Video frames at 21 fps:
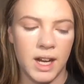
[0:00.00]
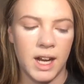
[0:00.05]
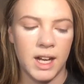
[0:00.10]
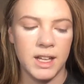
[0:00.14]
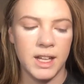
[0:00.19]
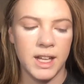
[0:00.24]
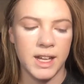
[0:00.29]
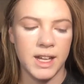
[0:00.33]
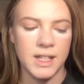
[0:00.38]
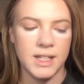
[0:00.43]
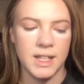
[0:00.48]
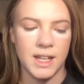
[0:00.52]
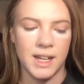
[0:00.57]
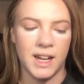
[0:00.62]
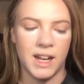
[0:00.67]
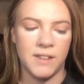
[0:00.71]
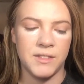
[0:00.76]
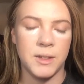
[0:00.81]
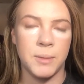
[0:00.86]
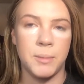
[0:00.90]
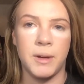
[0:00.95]
Like I said, I
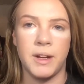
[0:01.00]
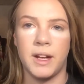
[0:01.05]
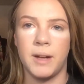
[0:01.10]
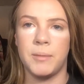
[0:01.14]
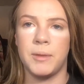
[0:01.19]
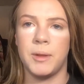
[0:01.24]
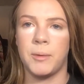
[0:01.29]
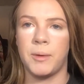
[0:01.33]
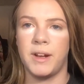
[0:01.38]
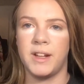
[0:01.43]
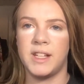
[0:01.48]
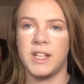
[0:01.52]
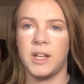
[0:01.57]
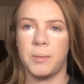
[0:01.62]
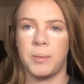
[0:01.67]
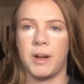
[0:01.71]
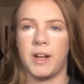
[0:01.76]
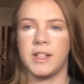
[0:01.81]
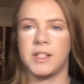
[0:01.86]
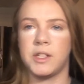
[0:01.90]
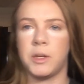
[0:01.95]
have to bring up the retail
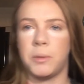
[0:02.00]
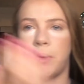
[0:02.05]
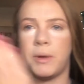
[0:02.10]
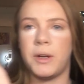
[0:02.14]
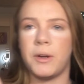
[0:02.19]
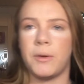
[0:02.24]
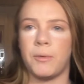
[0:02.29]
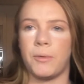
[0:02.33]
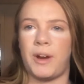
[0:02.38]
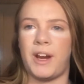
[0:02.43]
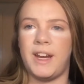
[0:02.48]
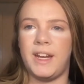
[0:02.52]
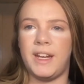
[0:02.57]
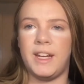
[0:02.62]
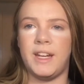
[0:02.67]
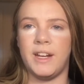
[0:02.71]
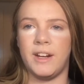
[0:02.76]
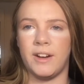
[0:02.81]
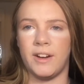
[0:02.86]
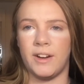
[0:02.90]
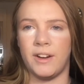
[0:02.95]
price. I'll put it right
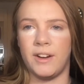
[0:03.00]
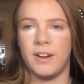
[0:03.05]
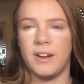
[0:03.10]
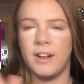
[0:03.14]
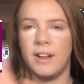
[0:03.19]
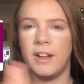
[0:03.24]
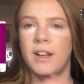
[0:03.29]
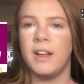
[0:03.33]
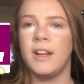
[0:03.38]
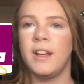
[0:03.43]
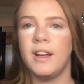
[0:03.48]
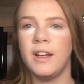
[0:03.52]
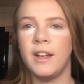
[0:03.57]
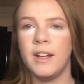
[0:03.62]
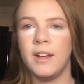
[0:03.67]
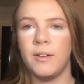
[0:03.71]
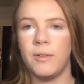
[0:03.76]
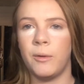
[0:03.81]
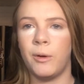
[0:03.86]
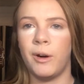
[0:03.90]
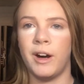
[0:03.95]
here,
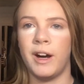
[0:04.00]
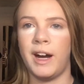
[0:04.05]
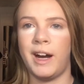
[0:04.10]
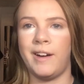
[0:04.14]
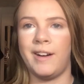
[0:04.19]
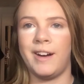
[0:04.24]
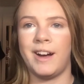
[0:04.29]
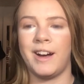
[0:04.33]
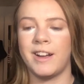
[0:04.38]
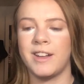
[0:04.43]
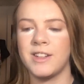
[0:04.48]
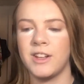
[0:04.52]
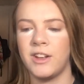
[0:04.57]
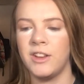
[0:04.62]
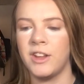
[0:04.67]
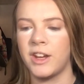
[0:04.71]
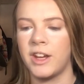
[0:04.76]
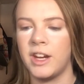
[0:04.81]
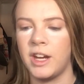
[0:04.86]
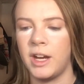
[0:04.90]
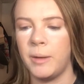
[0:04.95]
well, because I'll
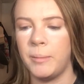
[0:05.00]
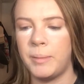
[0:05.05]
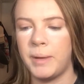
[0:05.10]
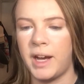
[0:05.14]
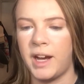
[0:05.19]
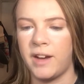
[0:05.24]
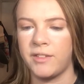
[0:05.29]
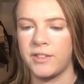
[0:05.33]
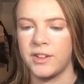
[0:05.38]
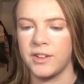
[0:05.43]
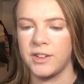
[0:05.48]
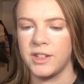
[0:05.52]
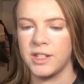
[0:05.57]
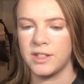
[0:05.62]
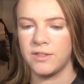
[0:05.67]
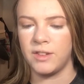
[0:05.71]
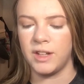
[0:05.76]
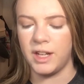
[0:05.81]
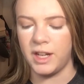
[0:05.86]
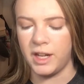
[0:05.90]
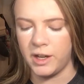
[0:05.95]
look it up after this
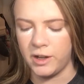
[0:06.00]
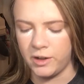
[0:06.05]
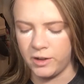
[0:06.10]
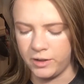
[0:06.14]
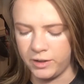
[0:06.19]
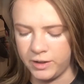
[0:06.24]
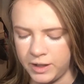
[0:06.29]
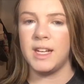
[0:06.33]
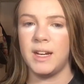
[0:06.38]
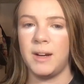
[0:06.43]
video.